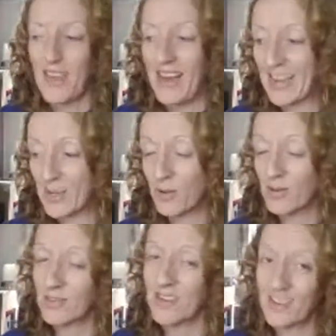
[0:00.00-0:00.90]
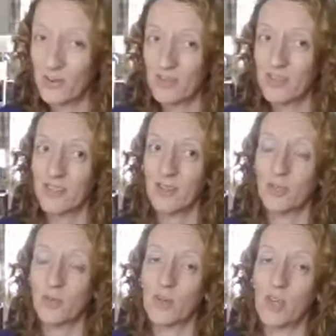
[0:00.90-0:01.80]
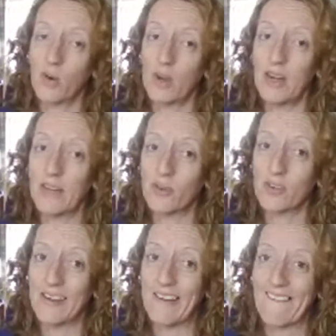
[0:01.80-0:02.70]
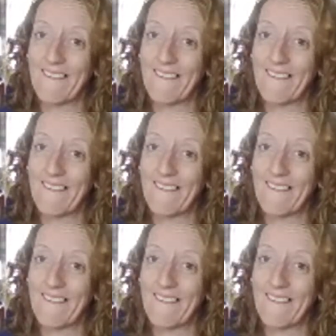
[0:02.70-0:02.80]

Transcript: I could do a go live, couldn't I?